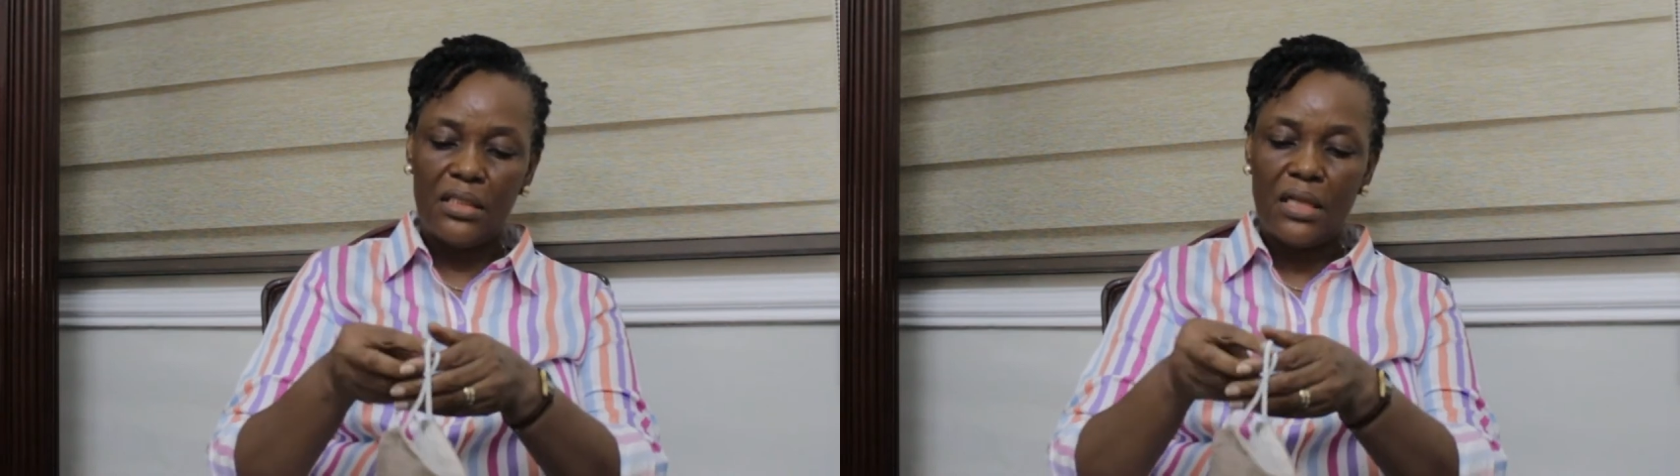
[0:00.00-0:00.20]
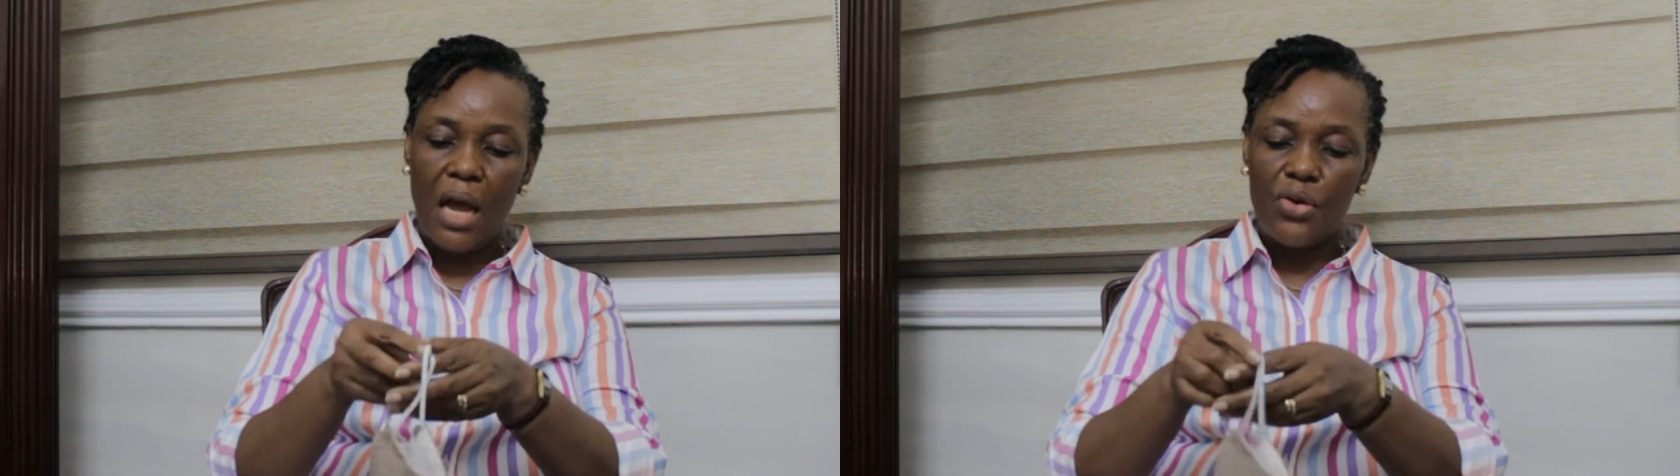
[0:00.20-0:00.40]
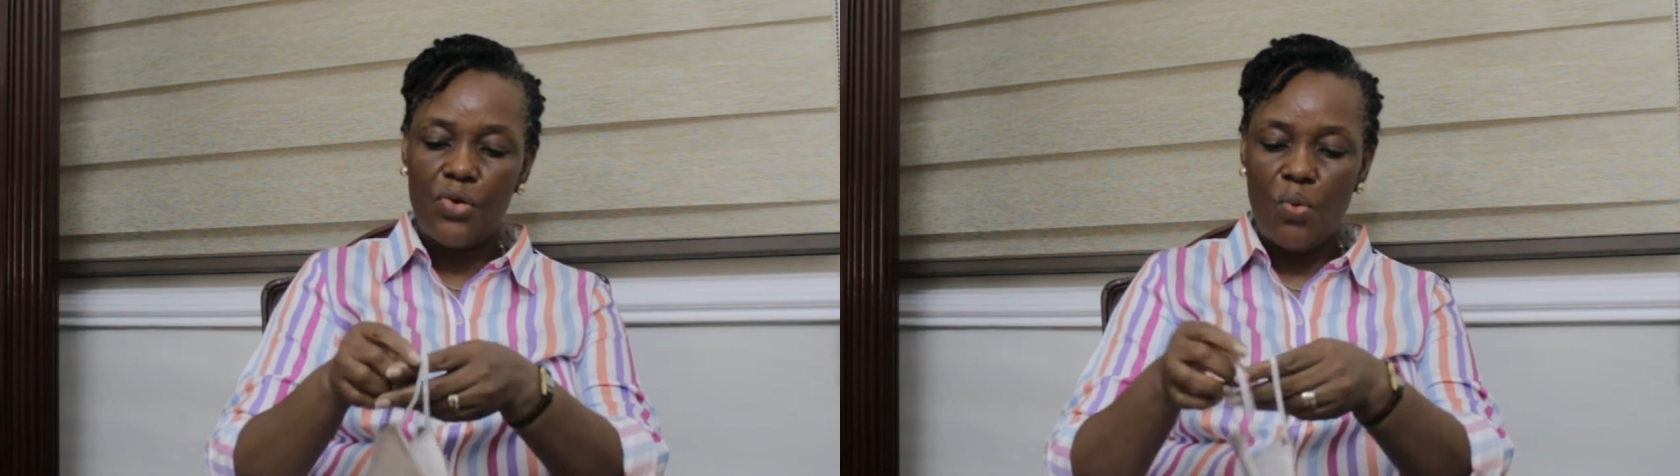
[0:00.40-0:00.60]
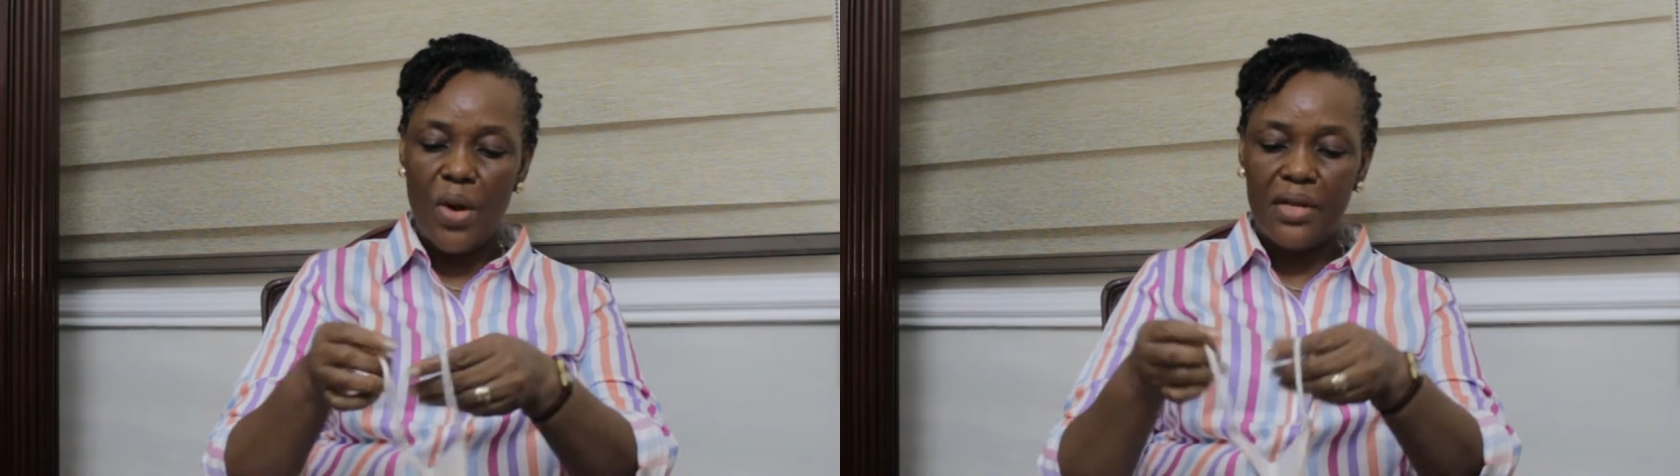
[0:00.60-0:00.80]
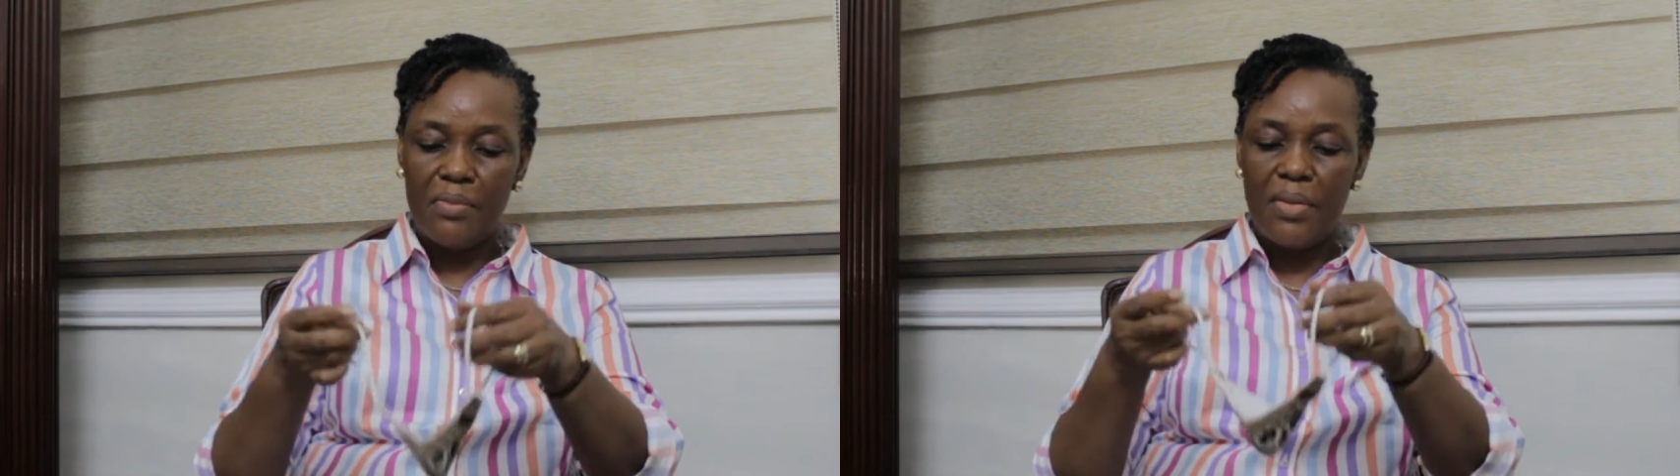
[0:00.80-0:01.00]
is how you
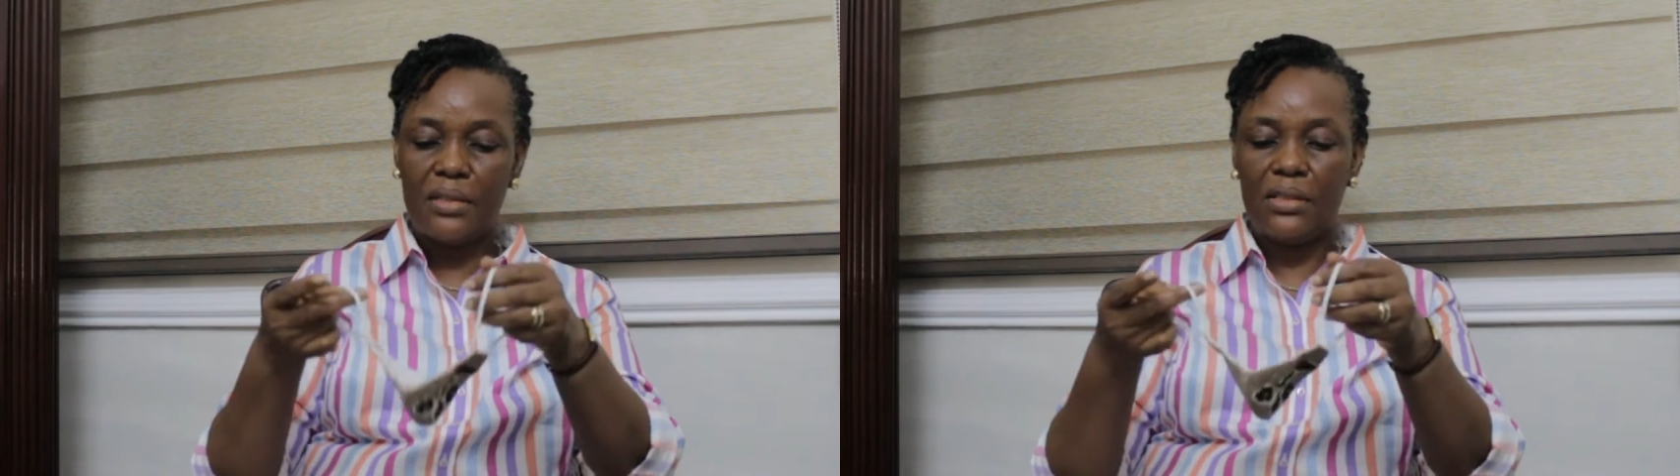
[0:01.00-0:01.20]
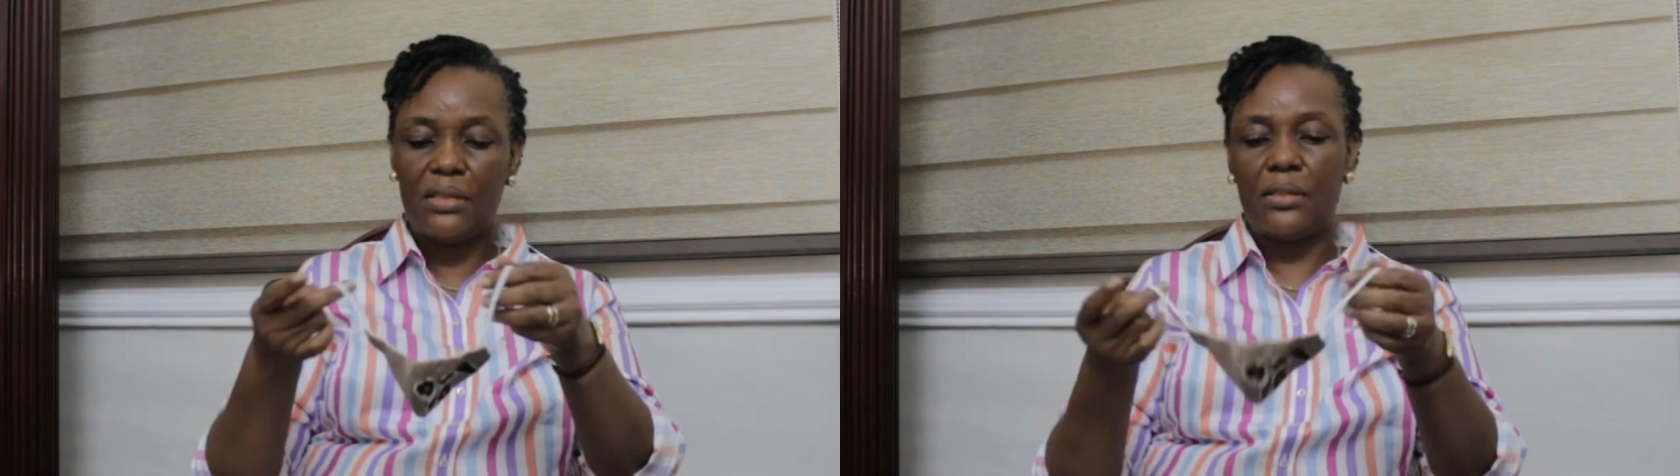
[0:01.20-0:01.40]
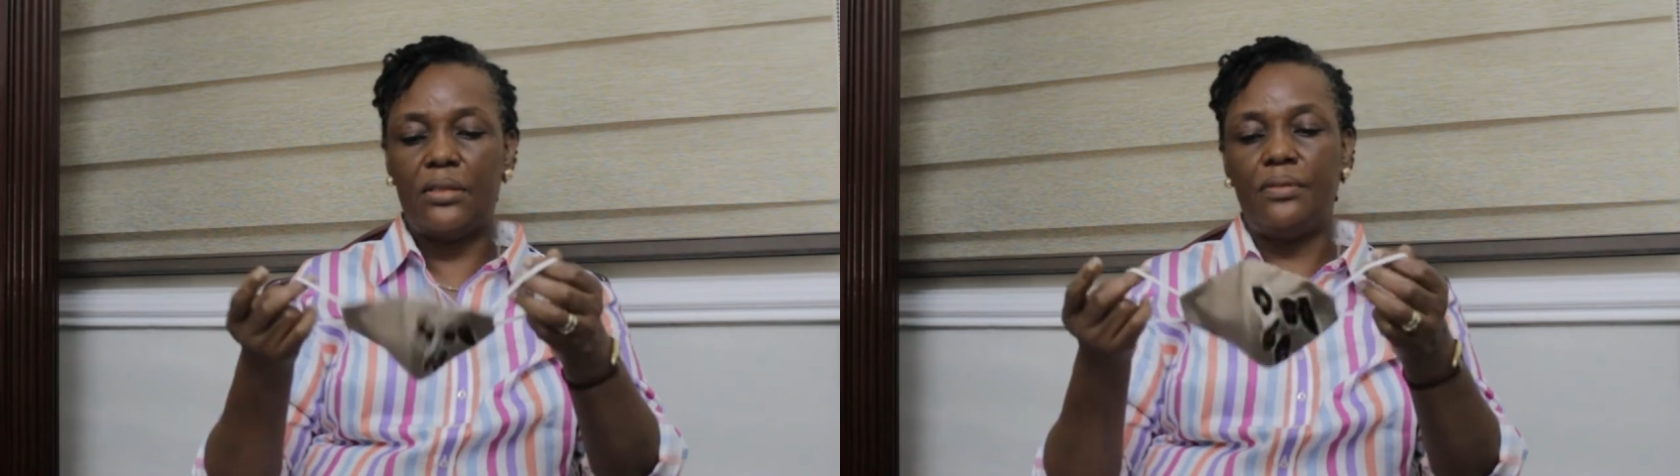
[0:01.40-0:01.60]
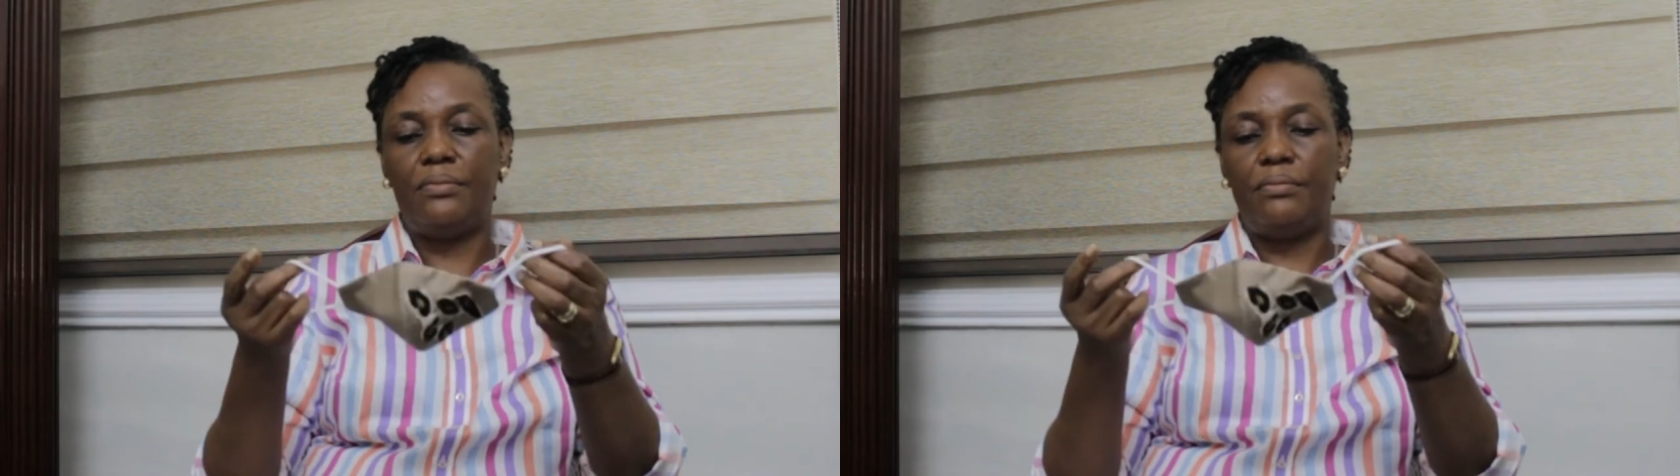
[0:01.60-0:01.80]
wear the mask.